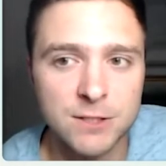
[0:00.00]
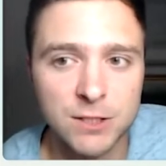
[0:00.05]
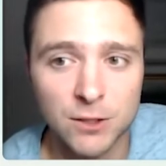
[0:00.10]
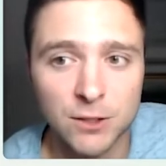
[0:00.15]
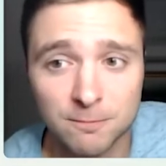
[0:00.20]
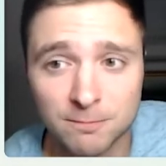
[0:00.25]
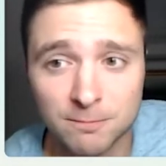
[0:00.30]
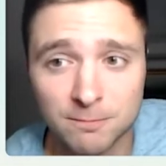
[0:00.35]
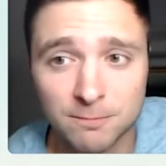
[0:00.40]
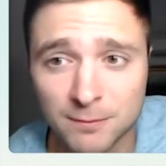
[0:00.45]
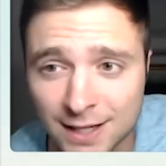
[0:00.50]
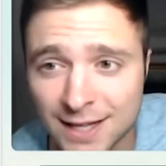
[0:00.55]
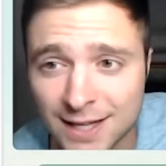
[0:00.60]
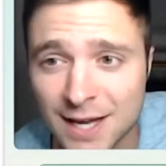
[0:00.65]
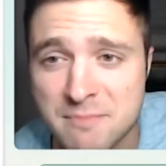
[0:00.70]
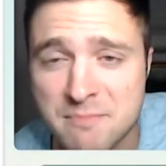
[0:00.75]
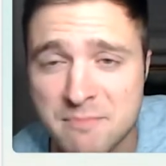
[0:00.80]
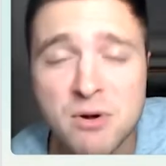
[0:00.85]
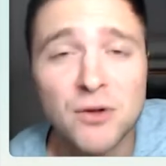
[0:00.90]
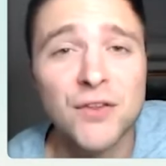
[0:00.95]
So
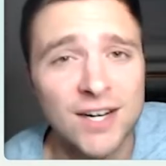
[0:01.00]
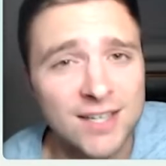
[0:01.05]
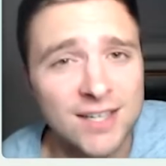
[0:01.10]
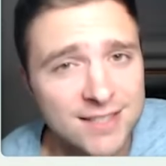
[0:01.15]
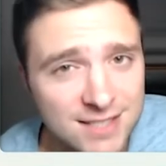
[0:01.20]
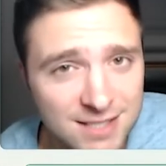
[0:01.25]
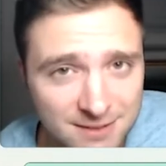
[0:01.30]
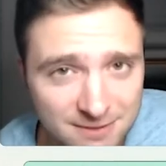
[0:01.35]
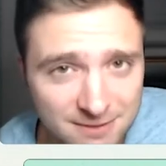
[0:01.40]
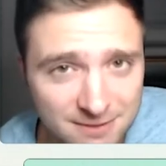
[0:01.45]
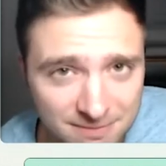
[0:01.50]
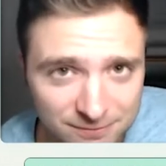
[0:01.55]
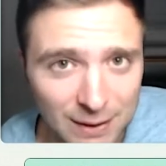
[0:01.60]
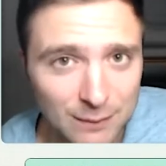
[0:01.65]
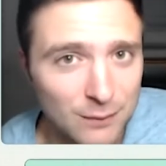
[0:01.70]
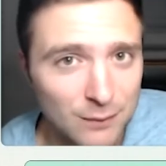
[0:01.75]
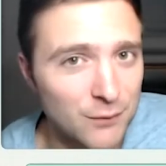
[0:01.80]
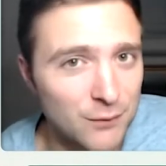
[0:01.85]
build on us, right?